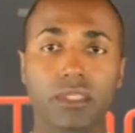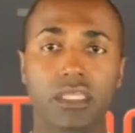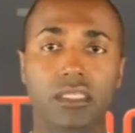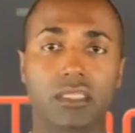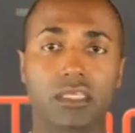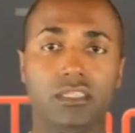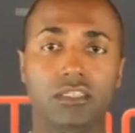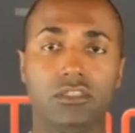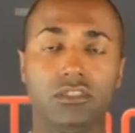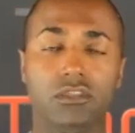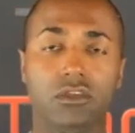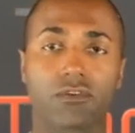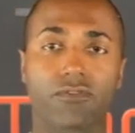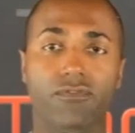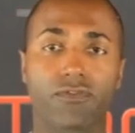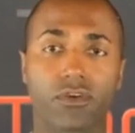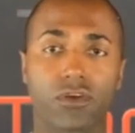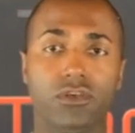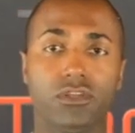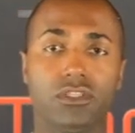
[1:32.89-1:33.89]
this is their
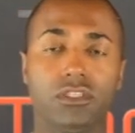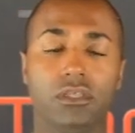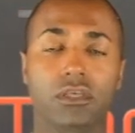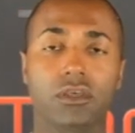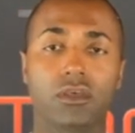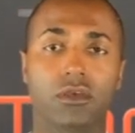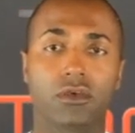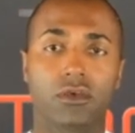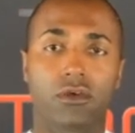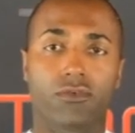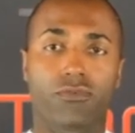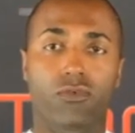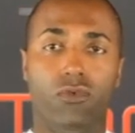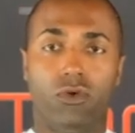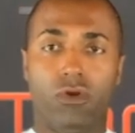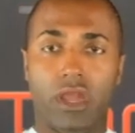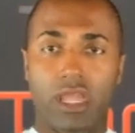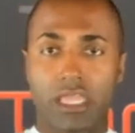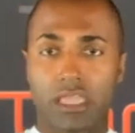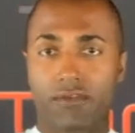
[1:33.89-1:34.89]
first
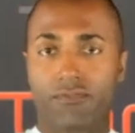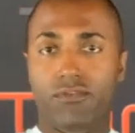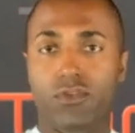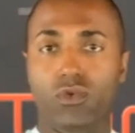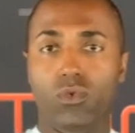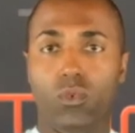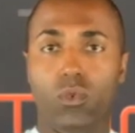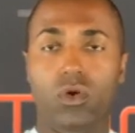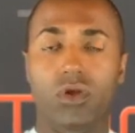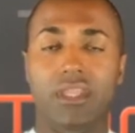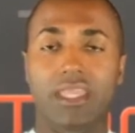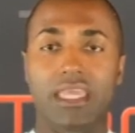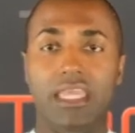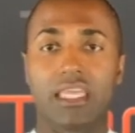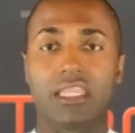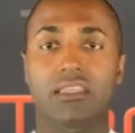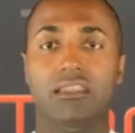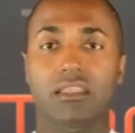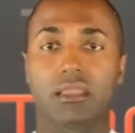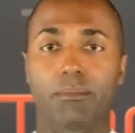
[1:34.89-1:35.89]
foray, if you would,
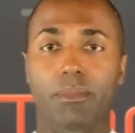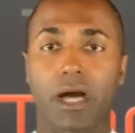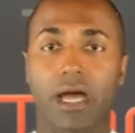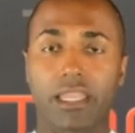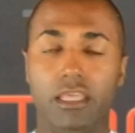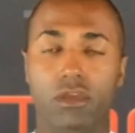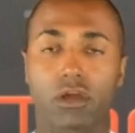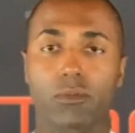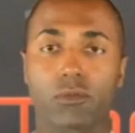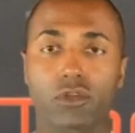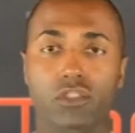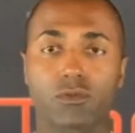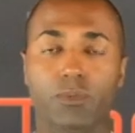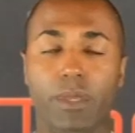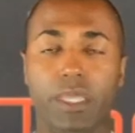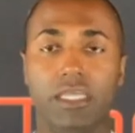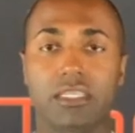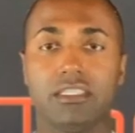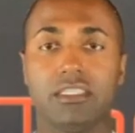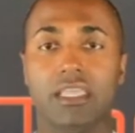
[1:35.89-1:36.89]
into the body armor
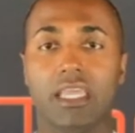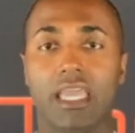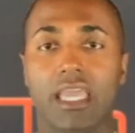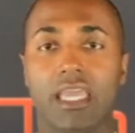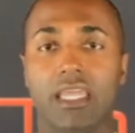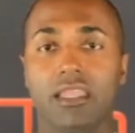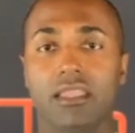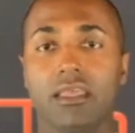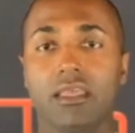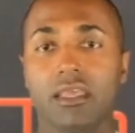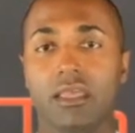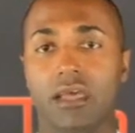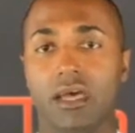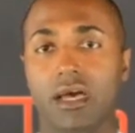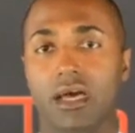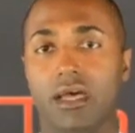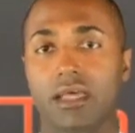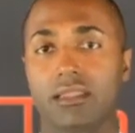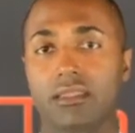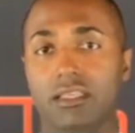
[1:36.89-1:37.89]
space. And
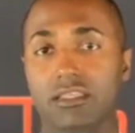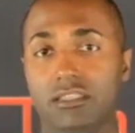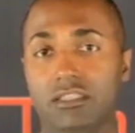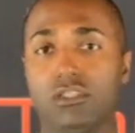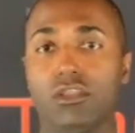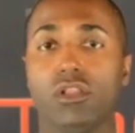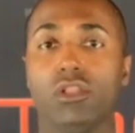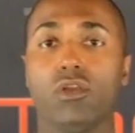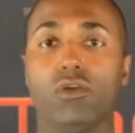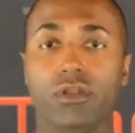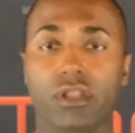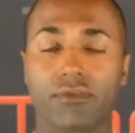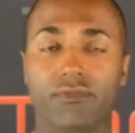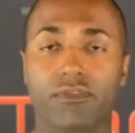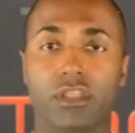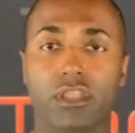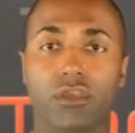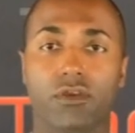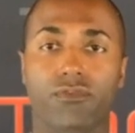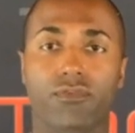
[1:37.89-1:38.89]
uh, this is a learning
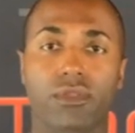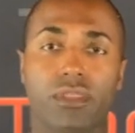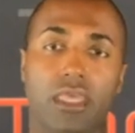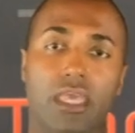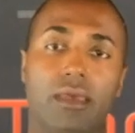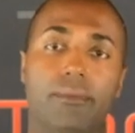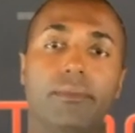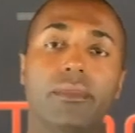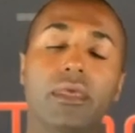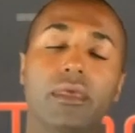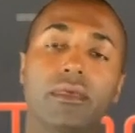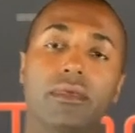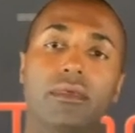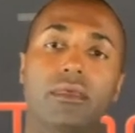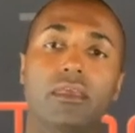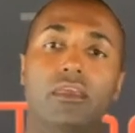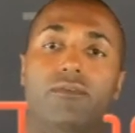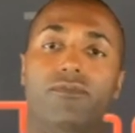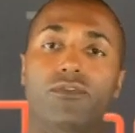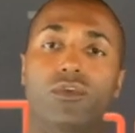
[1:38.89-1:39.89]
video for them.
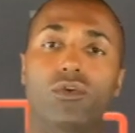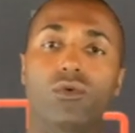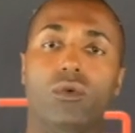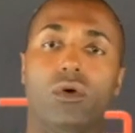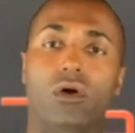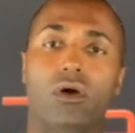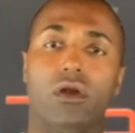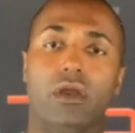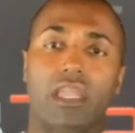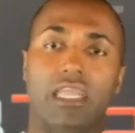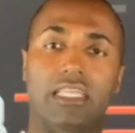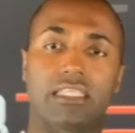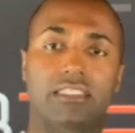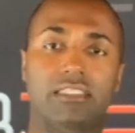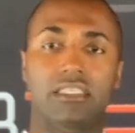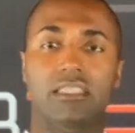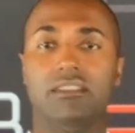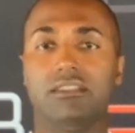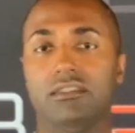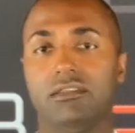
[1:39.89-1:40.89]
If you are a
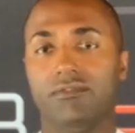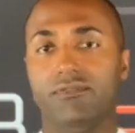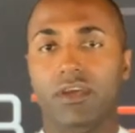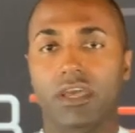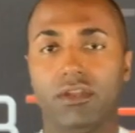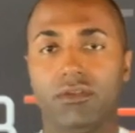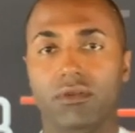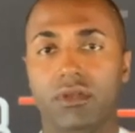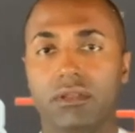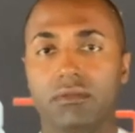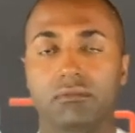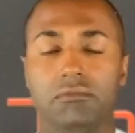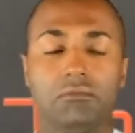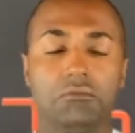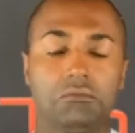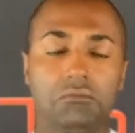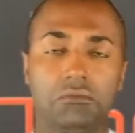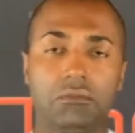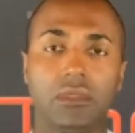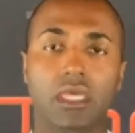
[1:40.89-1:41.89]
seasoned veteran,
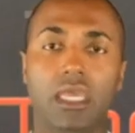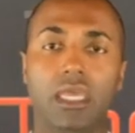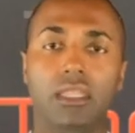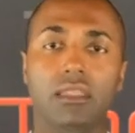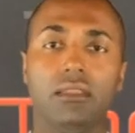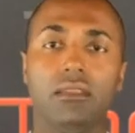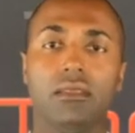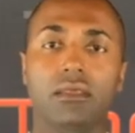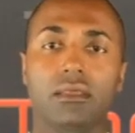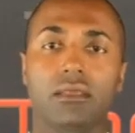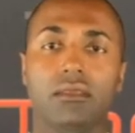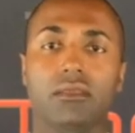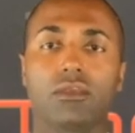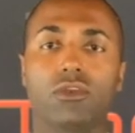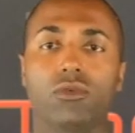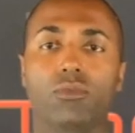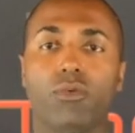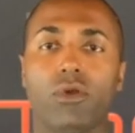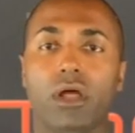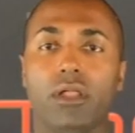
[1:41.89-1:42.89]
then
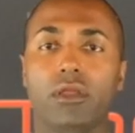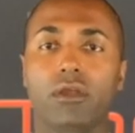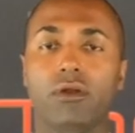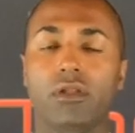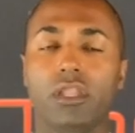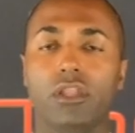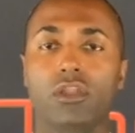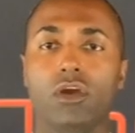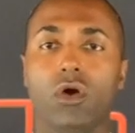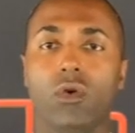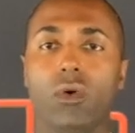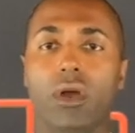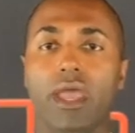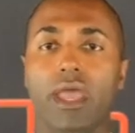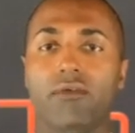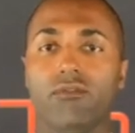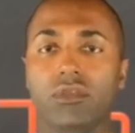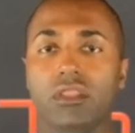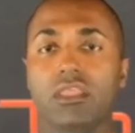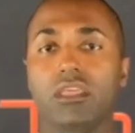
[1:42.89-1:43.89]
you probably already know
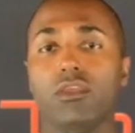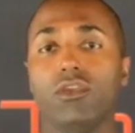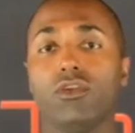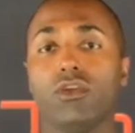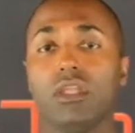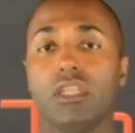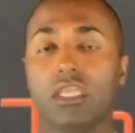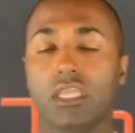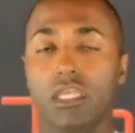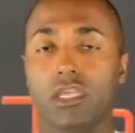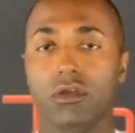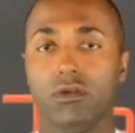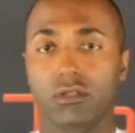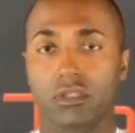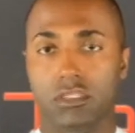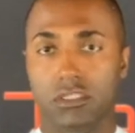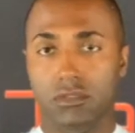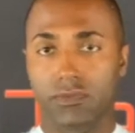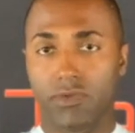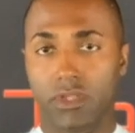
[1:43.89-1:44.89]
everything you're gonna hear in
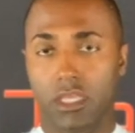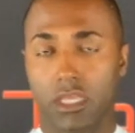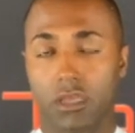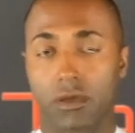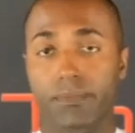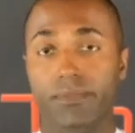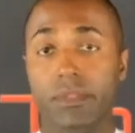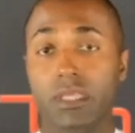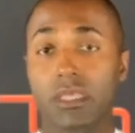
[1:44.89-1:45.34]
this video.